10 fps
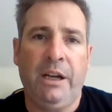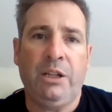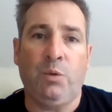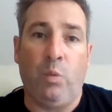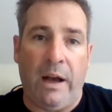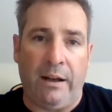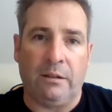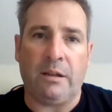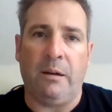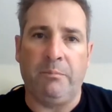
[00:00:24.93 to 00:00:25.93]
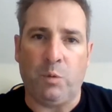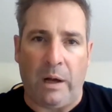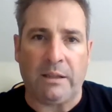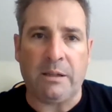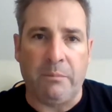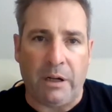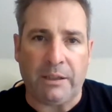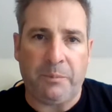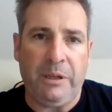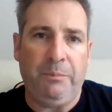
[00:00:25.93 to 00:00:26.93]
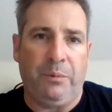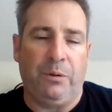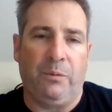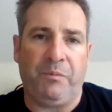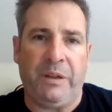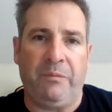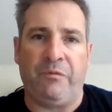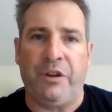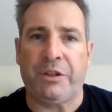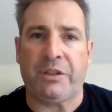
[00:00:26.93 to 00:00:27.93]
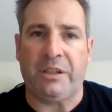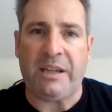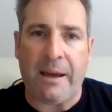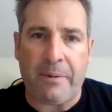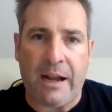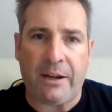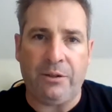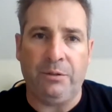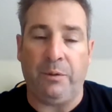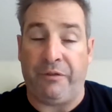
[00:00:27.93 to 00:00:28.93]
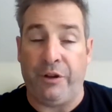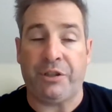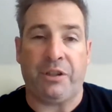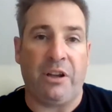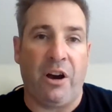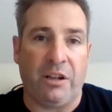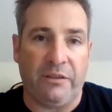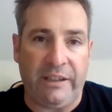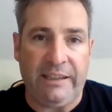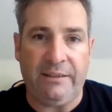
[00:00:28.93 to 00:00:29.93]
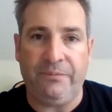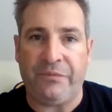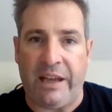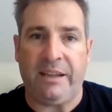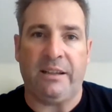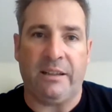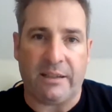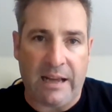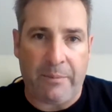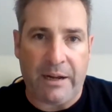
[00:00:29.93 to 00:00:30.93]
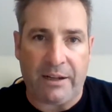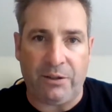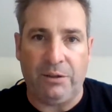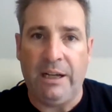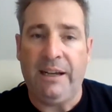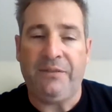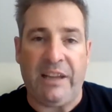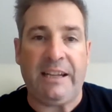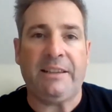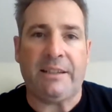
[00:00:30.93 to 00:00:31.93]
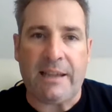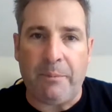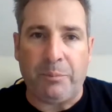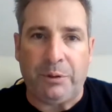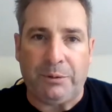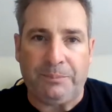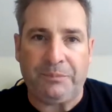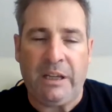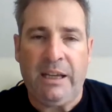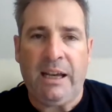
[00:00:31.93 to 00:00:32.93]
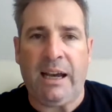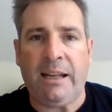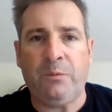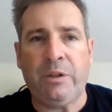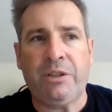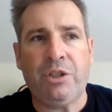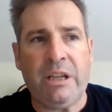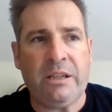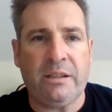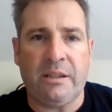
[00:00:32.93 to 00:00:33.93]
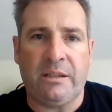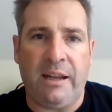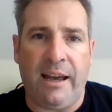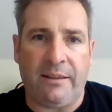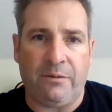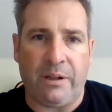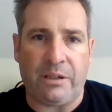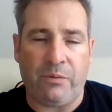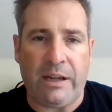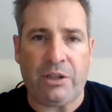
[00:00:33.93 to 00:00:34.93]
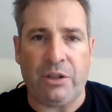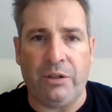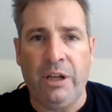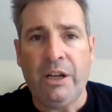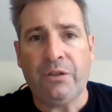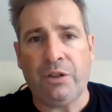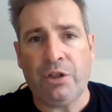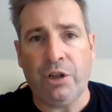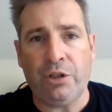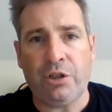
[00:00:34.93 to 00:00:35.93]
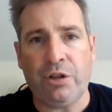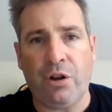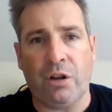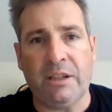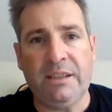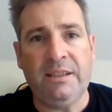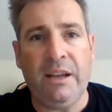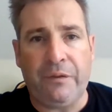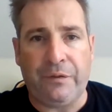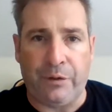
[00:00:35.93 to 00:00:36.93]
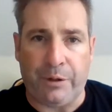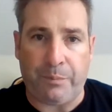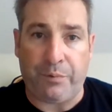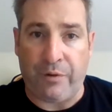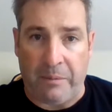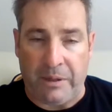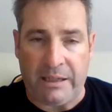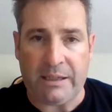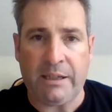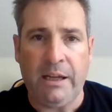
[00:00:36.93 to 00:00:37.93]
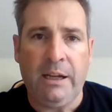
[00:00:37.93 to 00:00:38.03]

dwelt among the people in first the tabernacle, first the Garden of Eden, then in the tabernacle, then in the temple. And with Jesus' death and resurrection, the church took on a different premise,